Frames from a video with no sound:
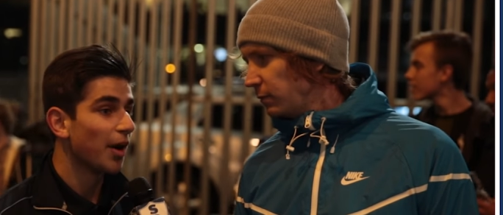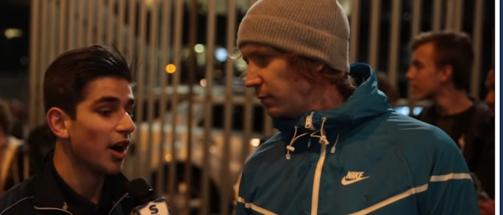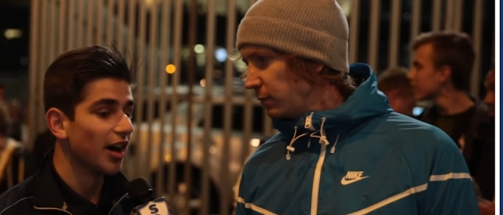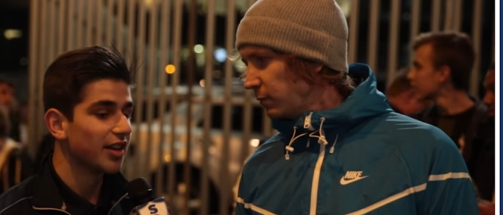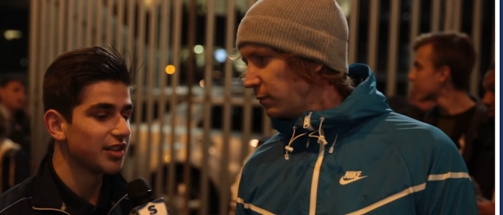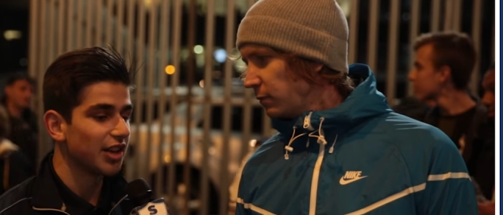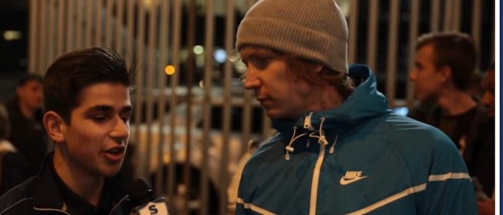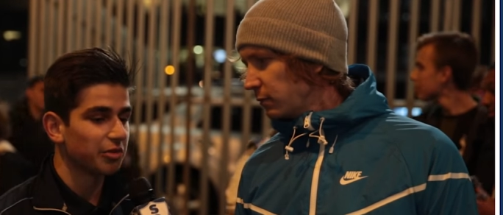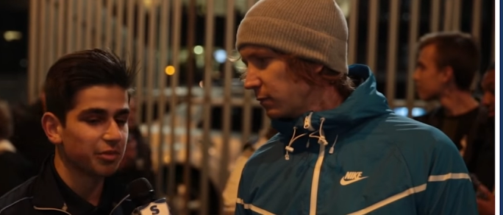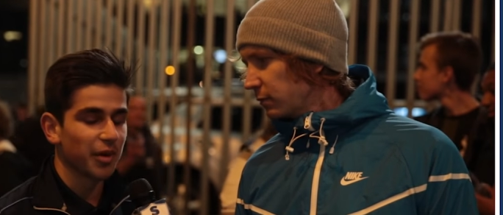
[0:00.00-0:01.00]
Speaker 1: But, you
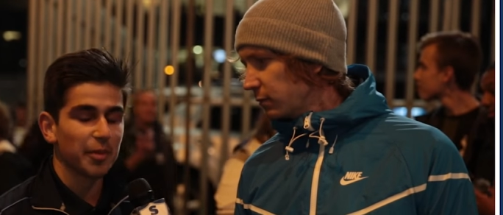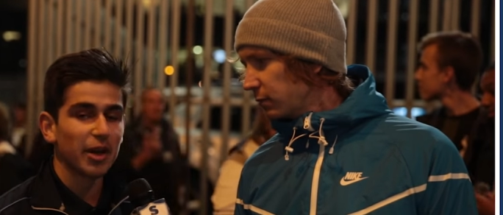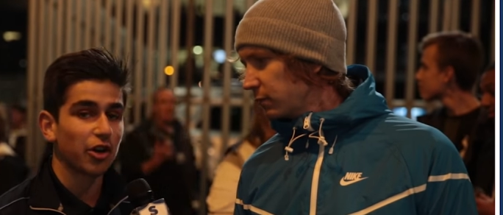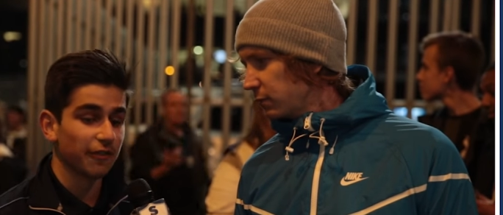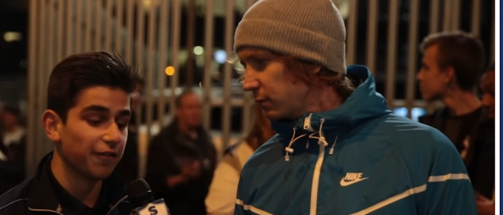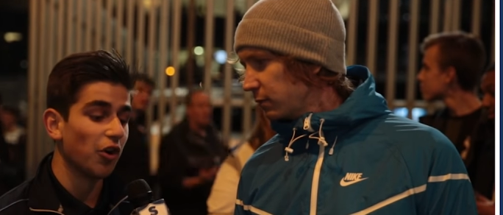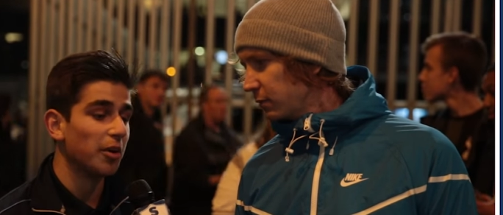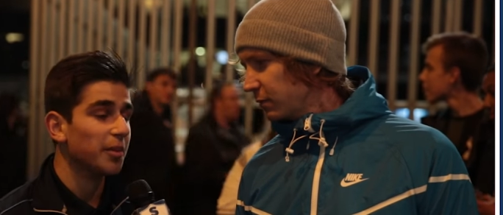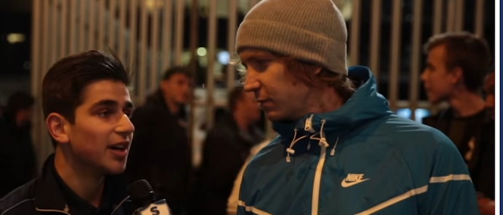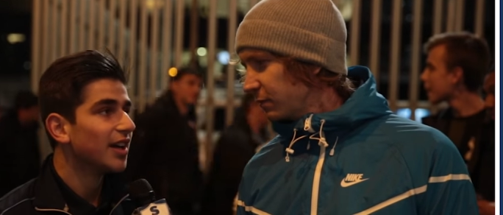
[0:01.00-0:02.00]
know, we've been on good
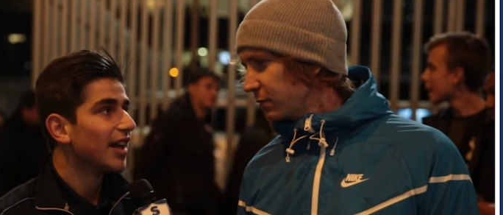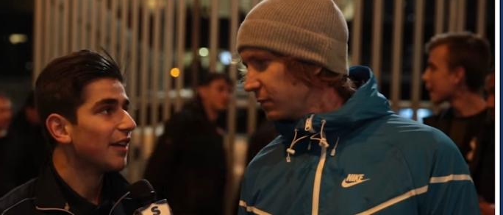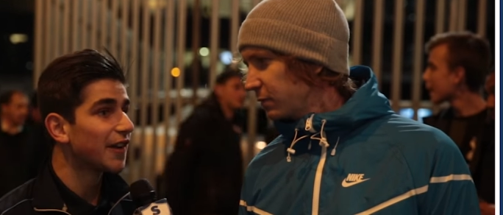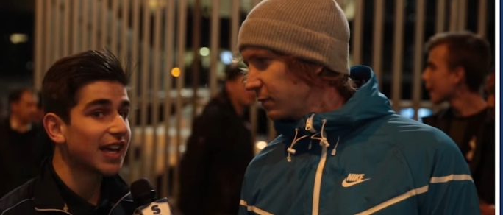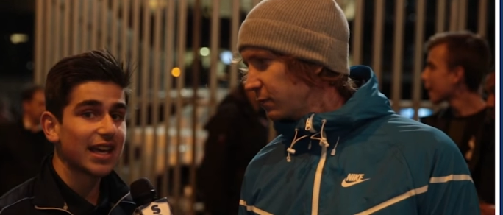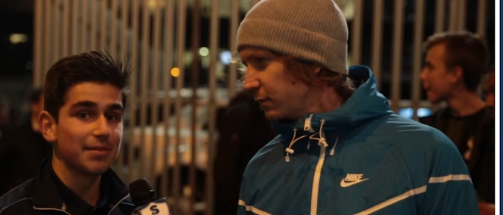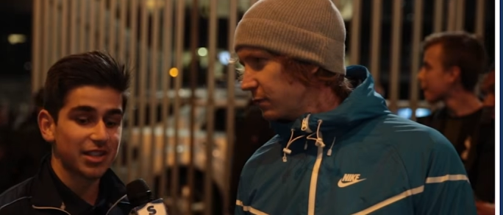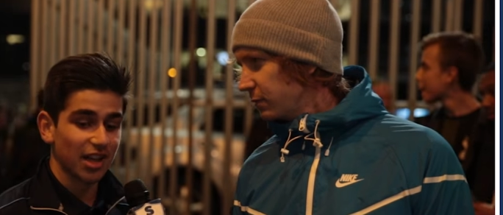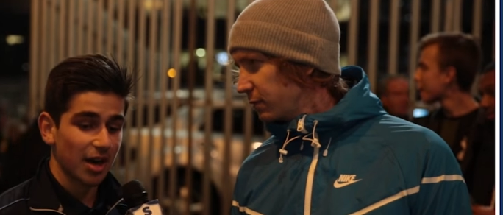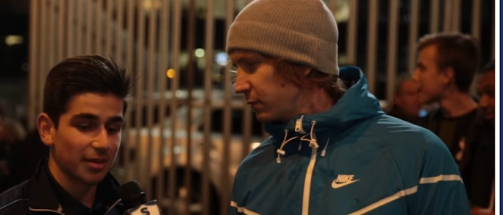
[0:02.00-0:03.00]
form. If we can
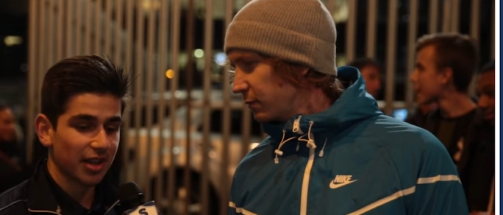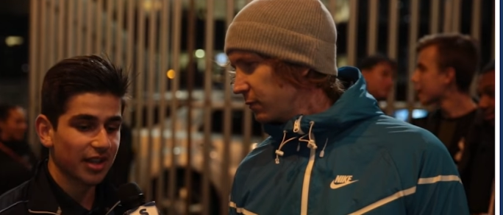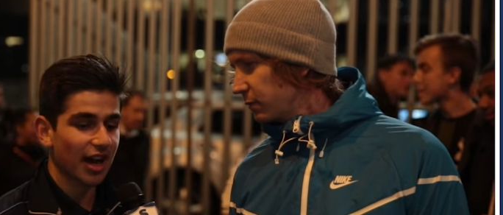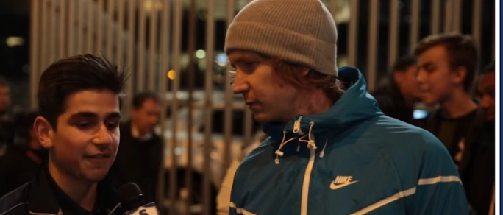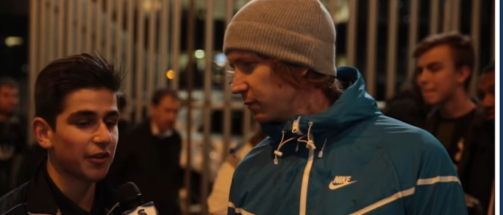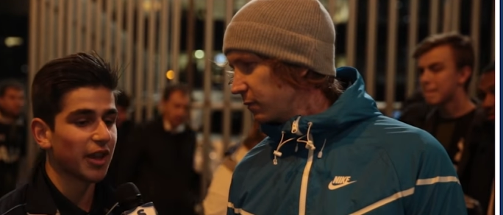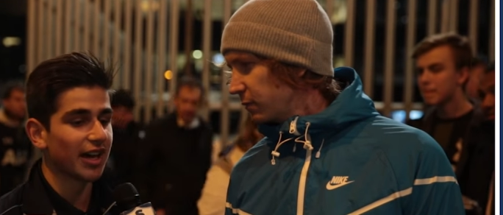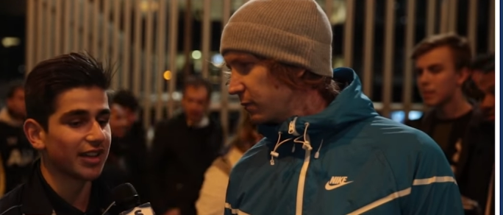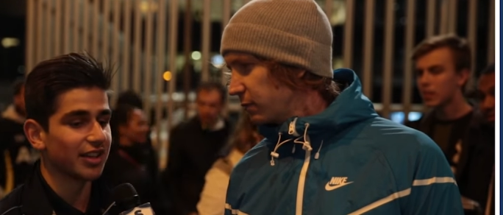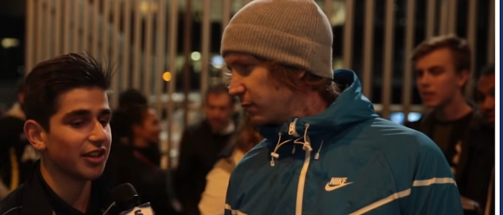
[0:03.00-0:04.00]
keep this up, I feel
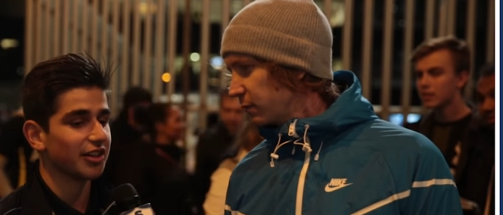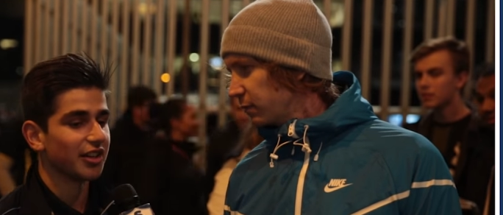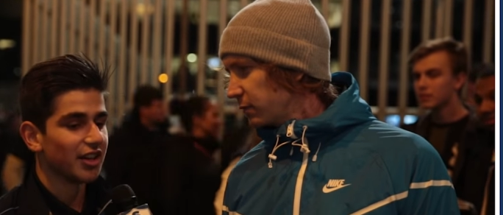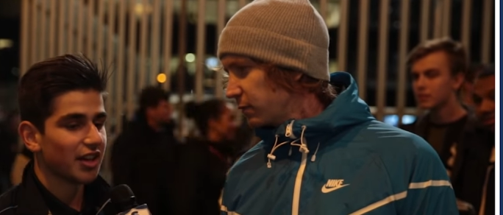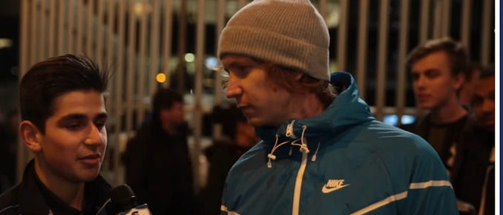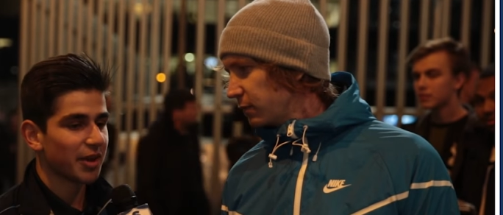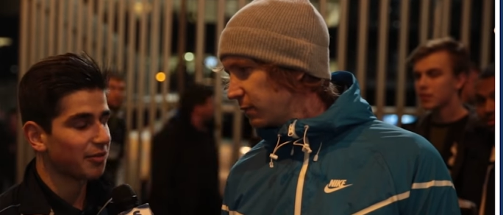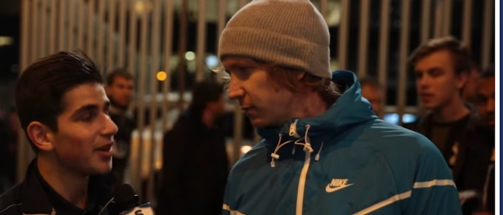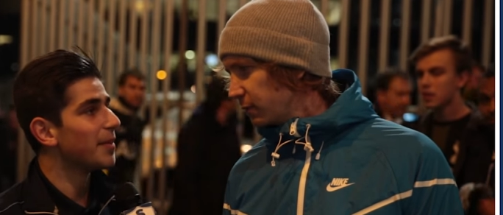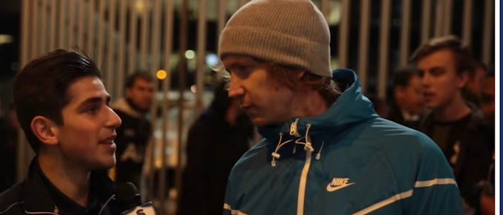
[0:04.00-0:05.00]
like, you know,
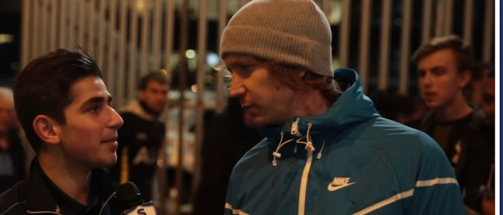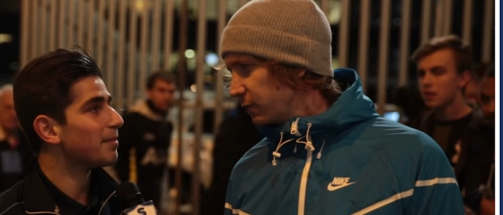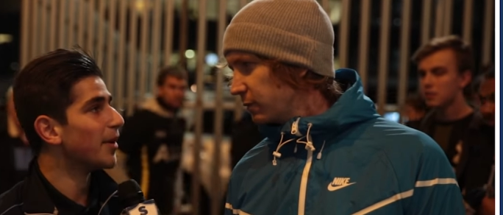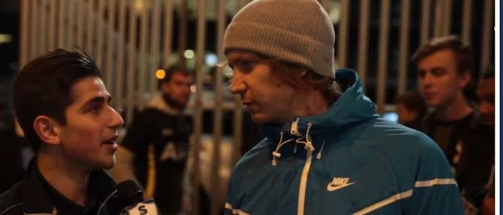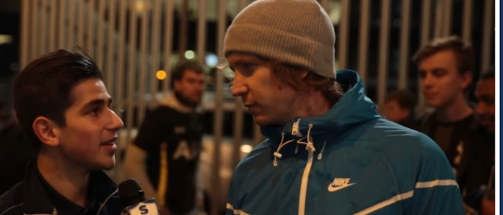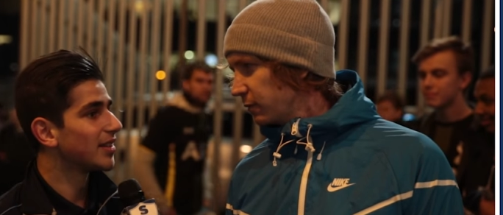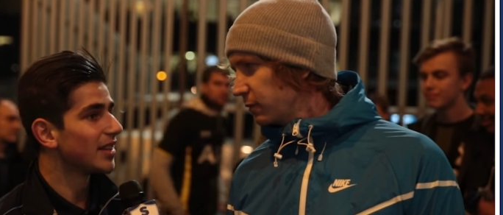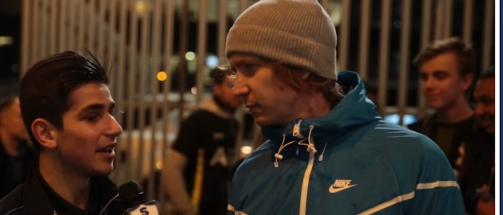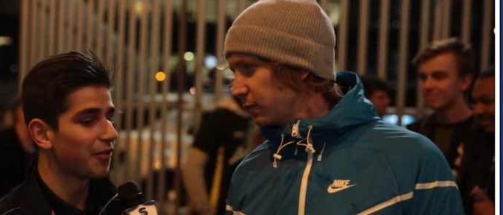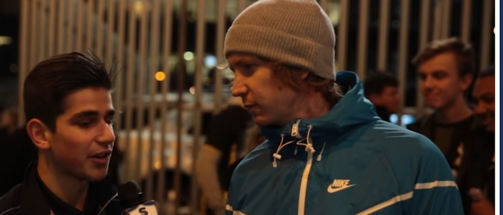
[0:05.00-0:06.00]
we can really beat them. But
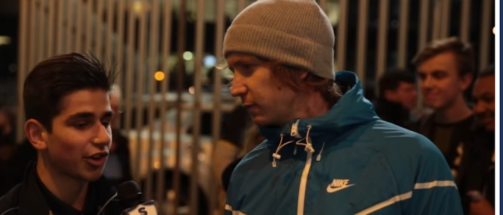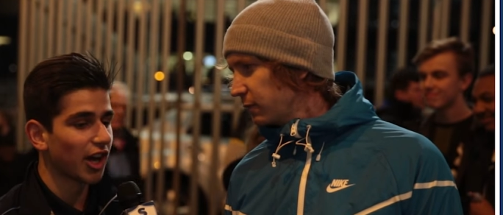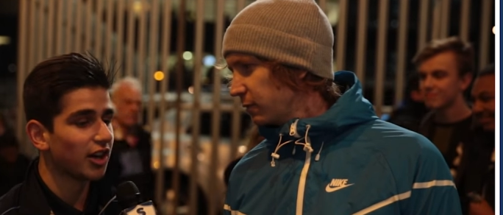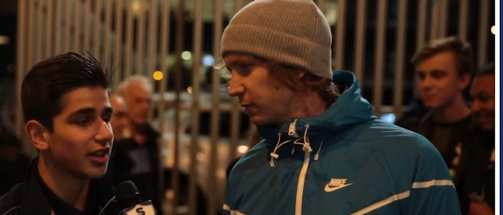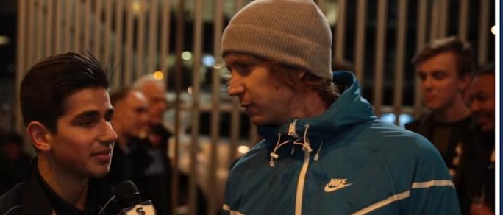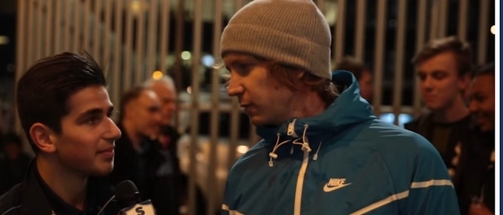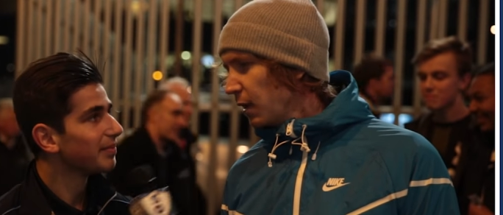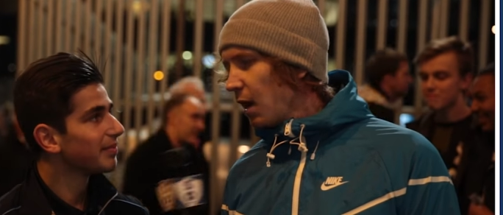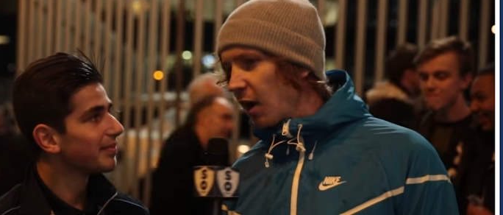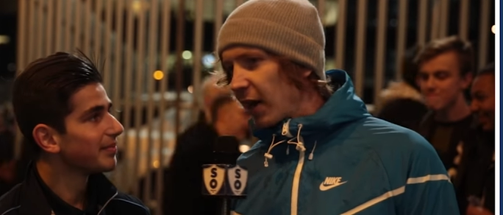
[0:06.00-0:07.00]
if we try hard.
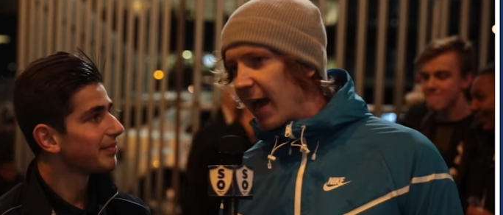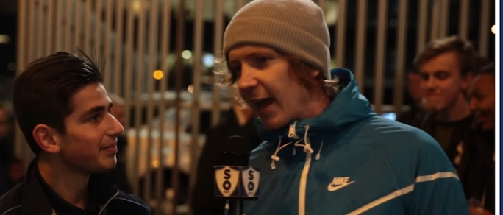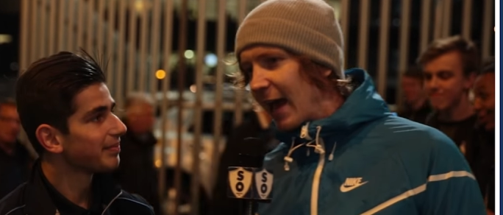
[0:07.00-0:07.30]
Okay,